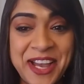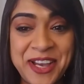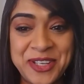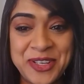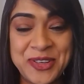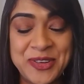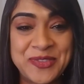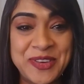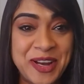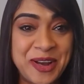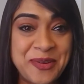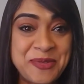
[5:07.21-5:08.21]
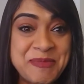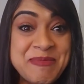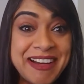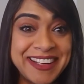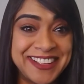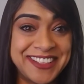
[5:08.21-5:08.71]
you've
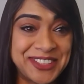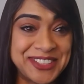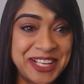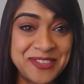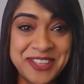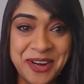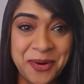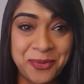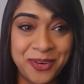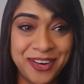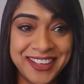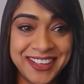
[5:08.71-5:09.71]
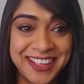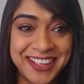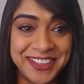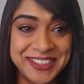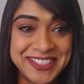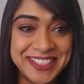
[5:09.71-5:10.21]
reminded ourselves that our work
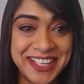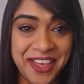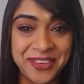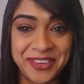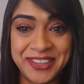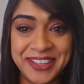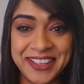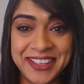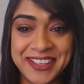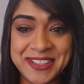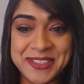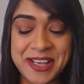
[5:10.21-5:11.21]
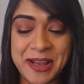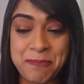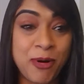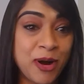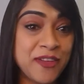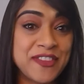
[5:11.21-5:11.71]
here together is
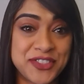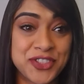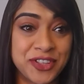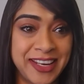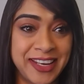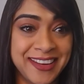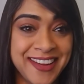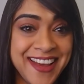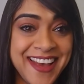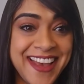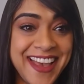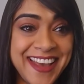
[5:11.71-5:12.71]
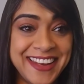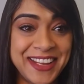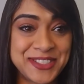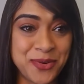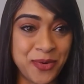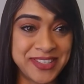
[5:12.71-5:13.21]
part of this journey, and
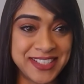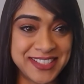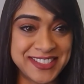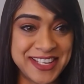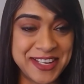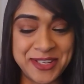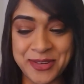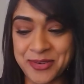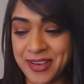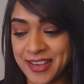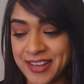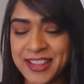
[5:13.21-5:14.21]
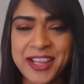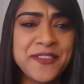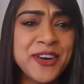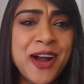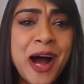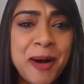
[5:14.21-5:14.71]
it's going to continue. And I love
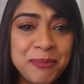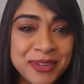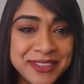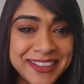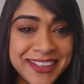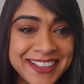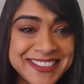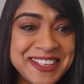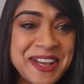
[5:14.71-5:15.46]
your humbleness.